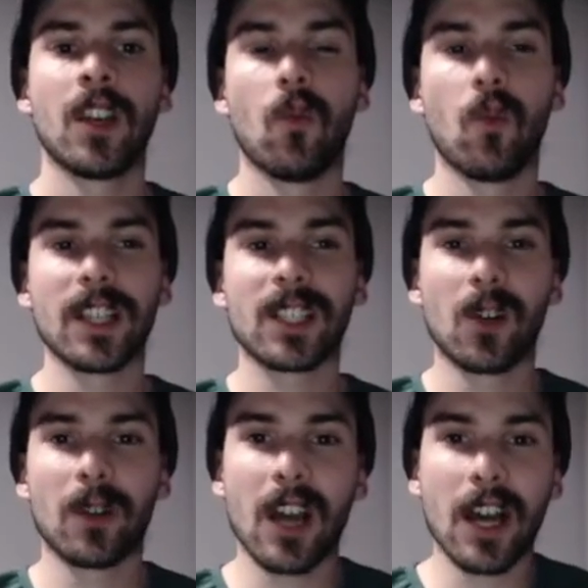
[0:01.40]
What is
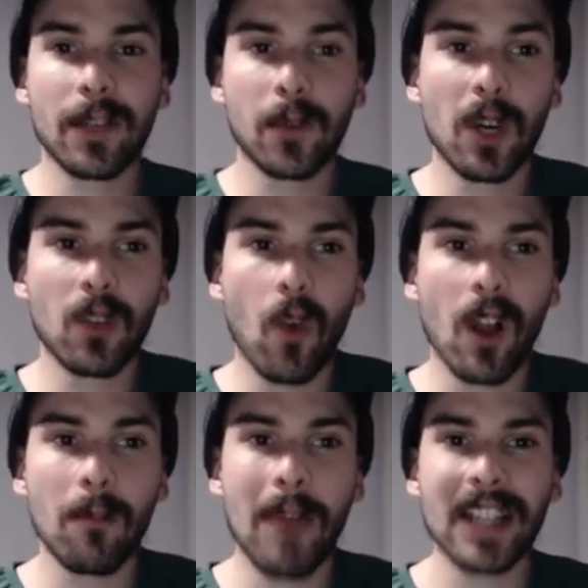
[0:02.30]
going on, everyone?
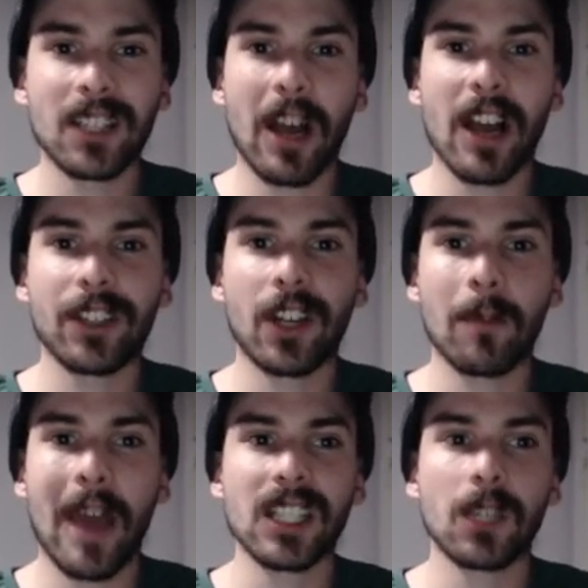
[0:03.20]
Welcome back to Behind the Arc
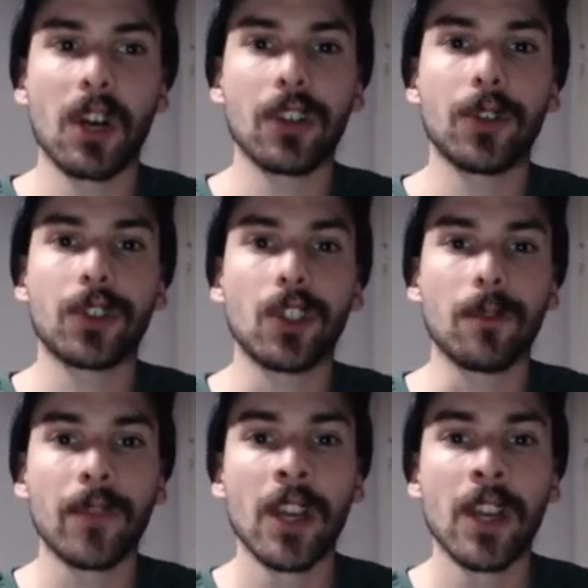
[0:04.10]
Basketball on YouTube.